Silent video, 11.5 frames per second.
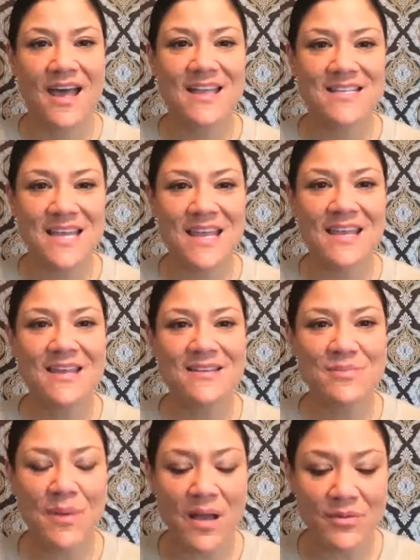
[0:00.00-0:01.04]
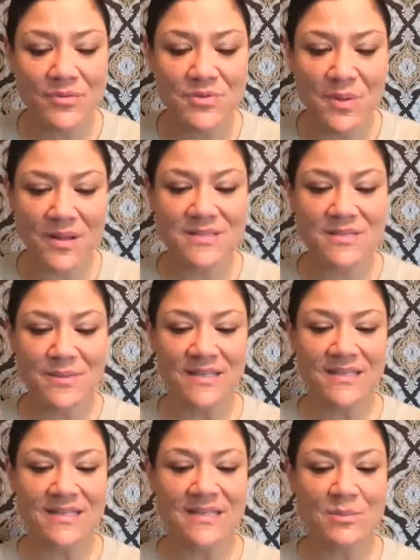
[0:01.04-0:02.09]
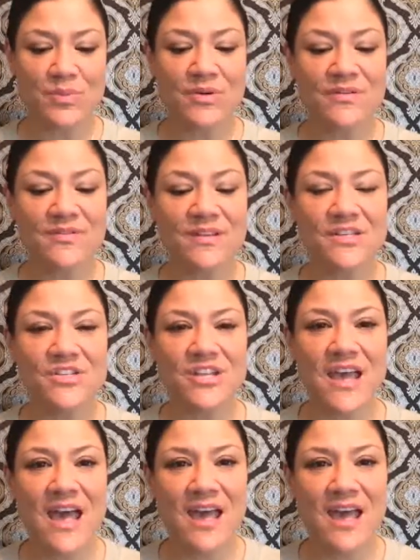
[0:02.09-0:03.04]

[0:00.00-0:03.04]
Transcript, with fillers: I take it as my responsibility and privilege to